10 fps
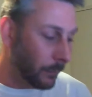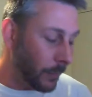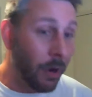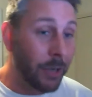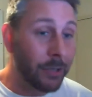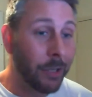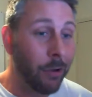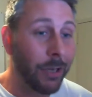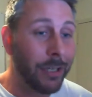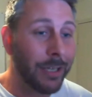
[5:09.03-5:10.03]
I actually got
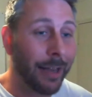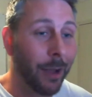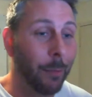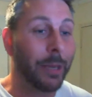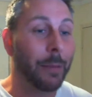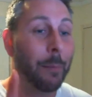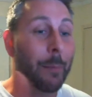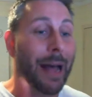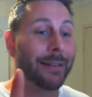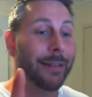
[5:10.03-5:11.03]
into that company.
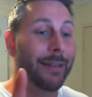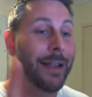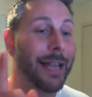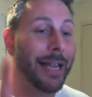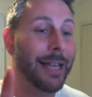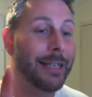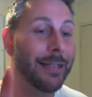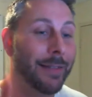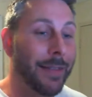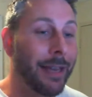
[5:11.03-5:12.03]
But here's the
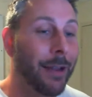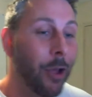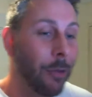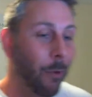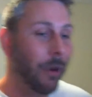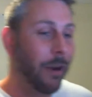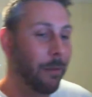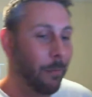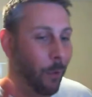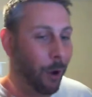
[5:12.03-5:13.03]
thing: my
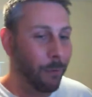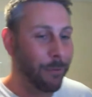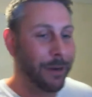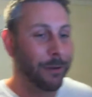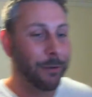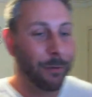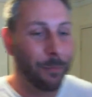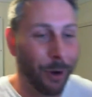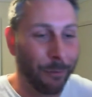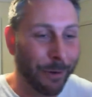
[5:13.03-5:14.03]

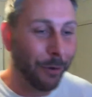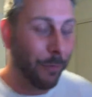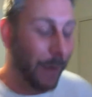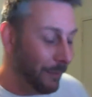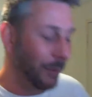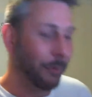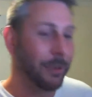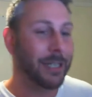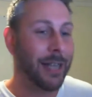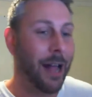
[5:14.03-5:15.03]
real
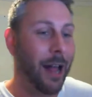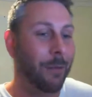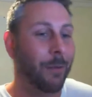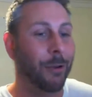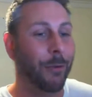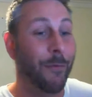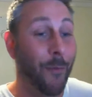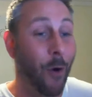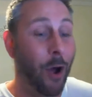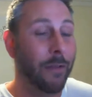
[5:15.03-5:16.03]
influence started when I was
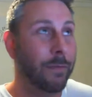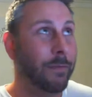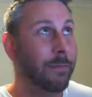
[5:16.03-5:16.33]
5,